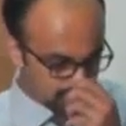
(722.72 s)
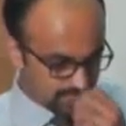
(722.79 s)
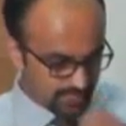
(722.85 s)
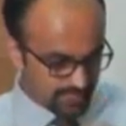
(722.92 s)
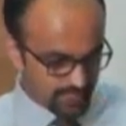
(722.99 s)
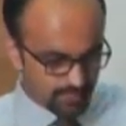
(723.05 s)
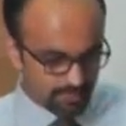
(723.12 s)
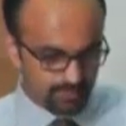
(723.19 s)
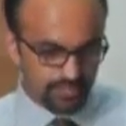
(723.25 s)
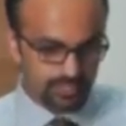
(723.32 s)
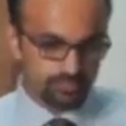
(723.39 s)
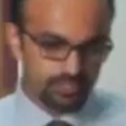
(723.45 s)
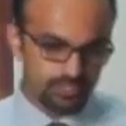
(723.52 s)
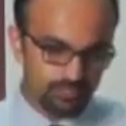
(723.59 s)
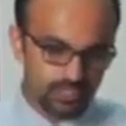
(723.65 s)
are
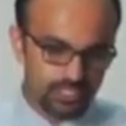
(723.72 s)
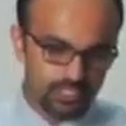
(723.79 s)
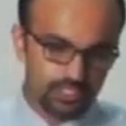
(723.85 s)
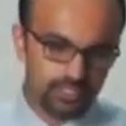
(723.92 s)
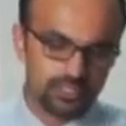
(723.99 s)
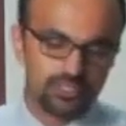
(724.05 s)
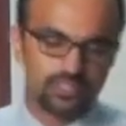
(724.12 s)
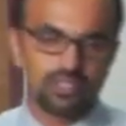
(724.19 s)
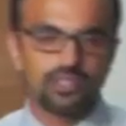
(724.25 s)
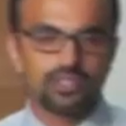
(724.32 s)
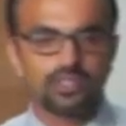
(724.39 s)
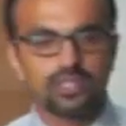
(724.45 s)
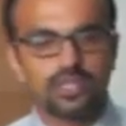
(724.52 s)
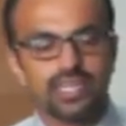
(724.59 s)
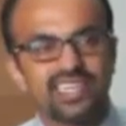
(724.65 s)
TRPs which measures
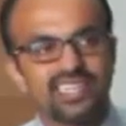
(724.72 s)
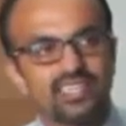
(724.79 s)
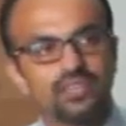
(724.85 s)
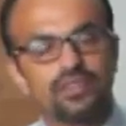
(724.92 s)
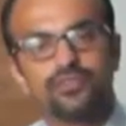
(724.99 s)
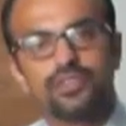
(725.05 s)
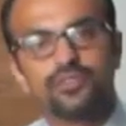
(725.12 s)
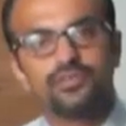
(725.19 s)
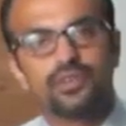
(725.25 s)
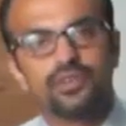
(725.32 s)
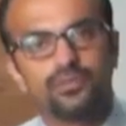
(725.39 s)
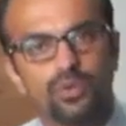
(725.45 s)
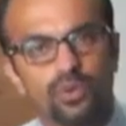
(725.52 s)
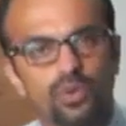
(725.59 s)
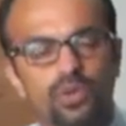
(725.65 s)
the rating of
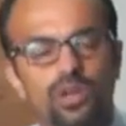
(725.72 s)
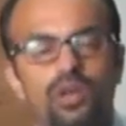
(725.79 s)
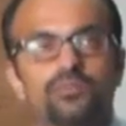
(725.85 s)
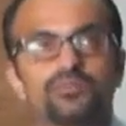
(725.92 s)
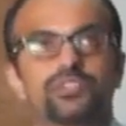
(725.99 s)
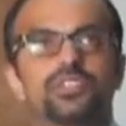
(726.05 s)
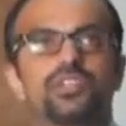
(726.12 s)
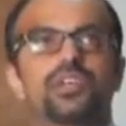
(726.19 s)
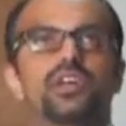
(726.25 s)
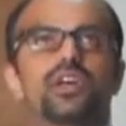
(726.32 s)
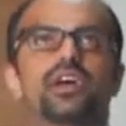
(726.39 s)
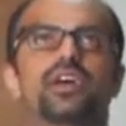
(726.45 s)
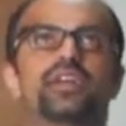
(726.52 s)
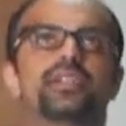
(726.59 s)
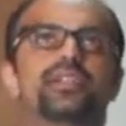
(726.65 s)
different programs,
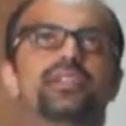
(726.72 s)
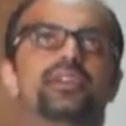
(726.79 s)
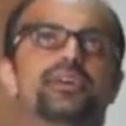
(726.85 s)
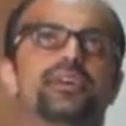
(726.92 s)
and